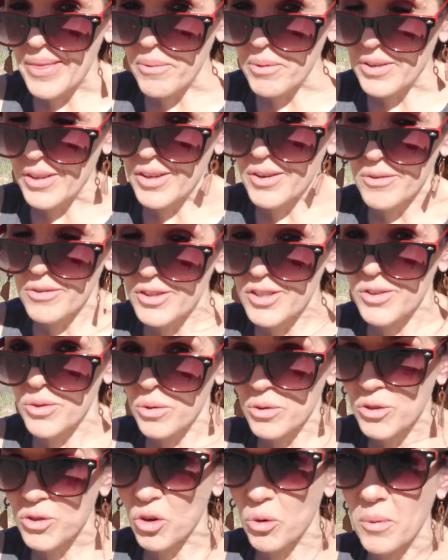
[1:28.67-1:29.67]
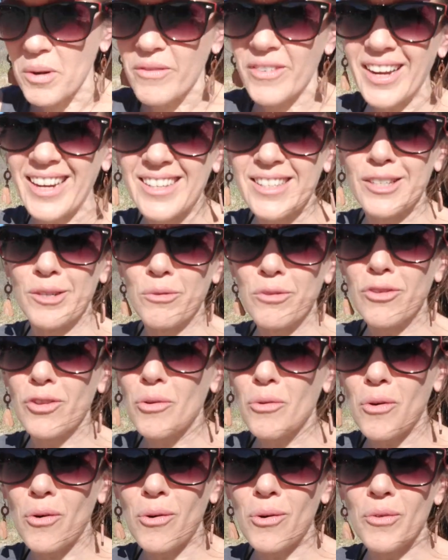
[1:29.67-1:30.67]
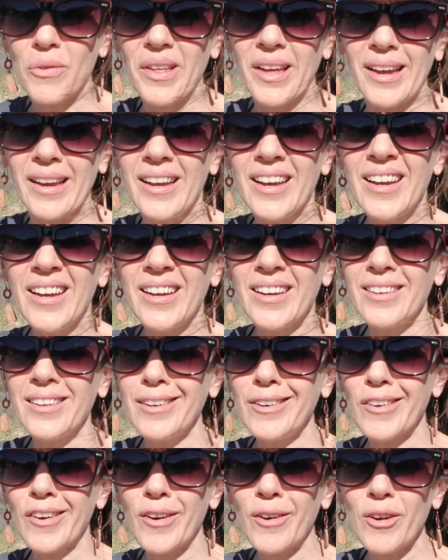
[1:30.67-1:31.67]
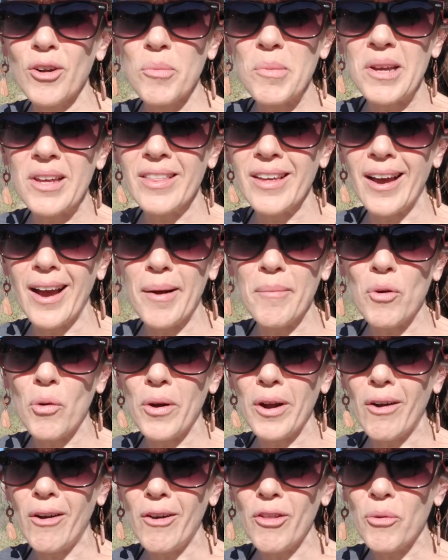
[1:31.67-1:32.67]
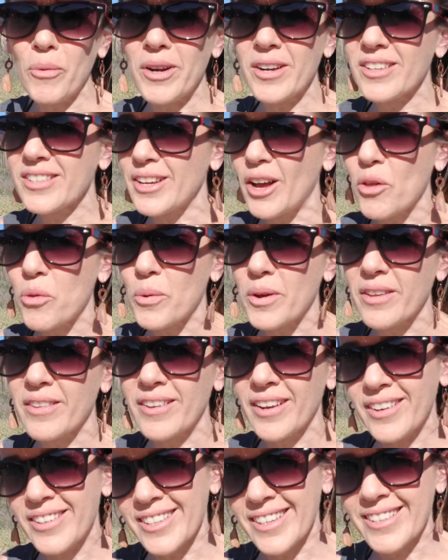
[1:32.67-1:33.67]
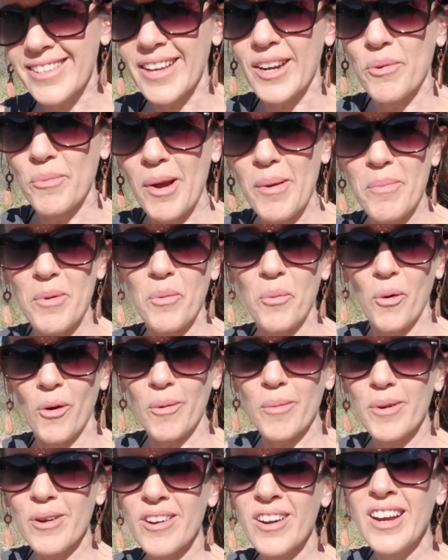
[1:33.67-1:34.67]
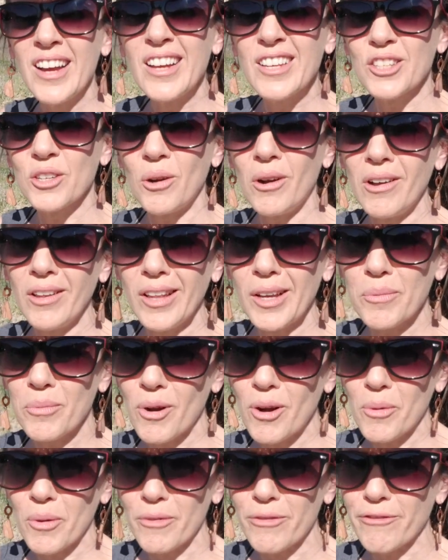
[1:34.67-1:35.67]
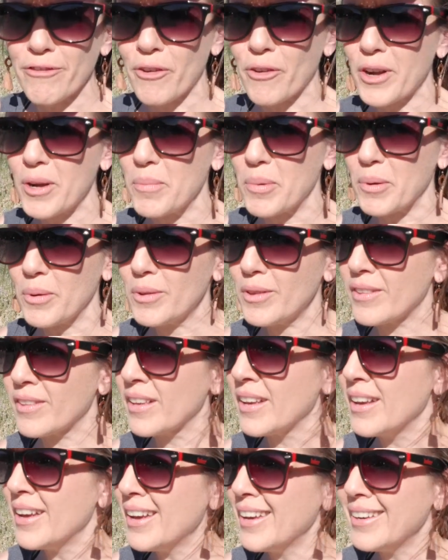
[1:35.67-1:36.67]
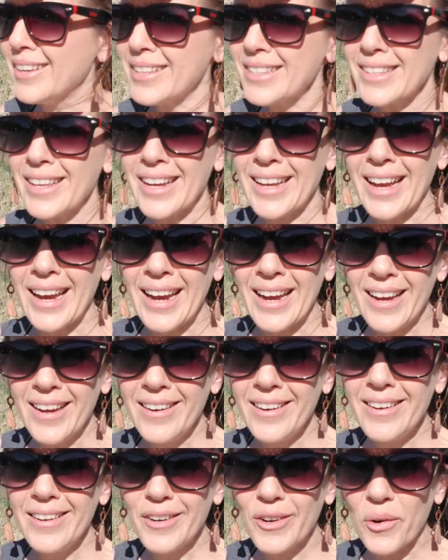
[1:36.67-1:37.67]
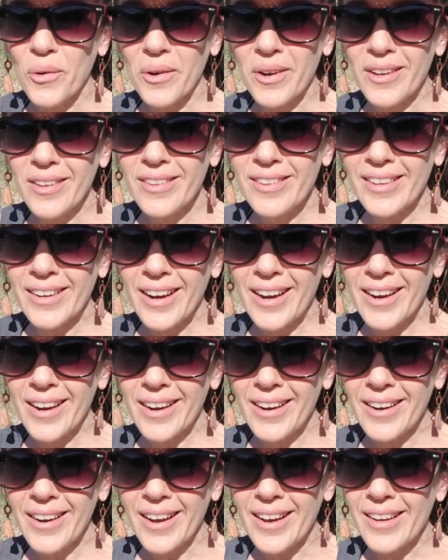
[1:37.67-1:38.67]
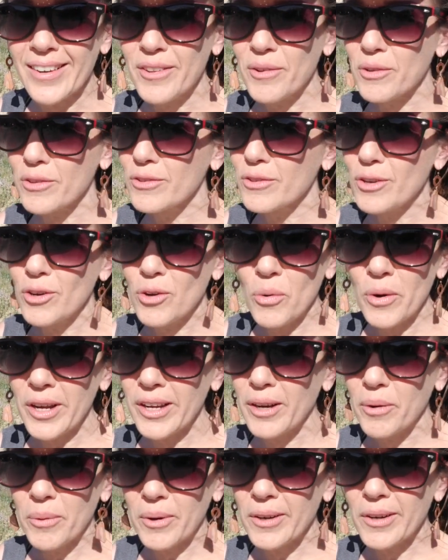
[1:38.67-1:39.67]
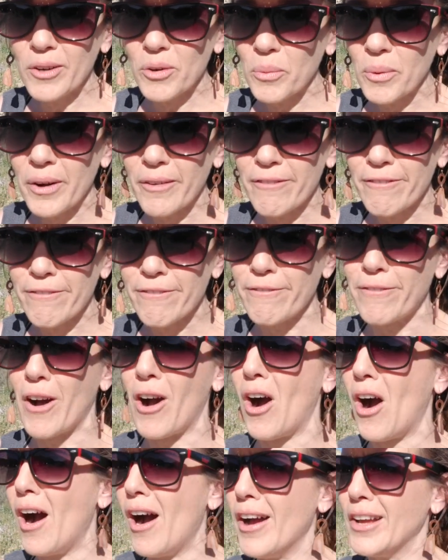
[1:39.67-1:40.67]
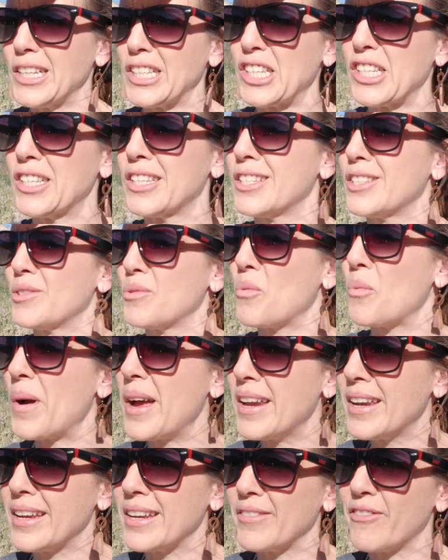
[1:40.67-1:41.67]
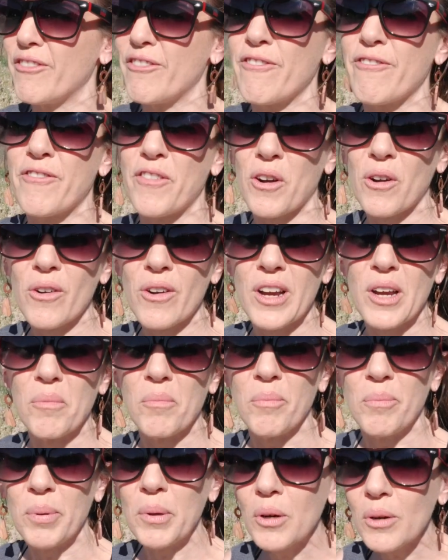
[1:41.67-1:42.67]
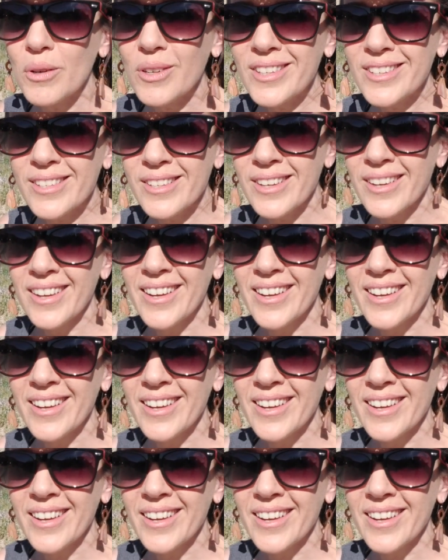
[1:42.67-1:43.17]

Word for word: There was a huge snowstorm in Vegas and it was so cold that it didn't occur to me that I'm going all the way to southwest Texas and it might be warmer. So all I brought were furry boots. And it's like 80 degrees today and there's no way I wanted to wear hot, sweaty, furry boots.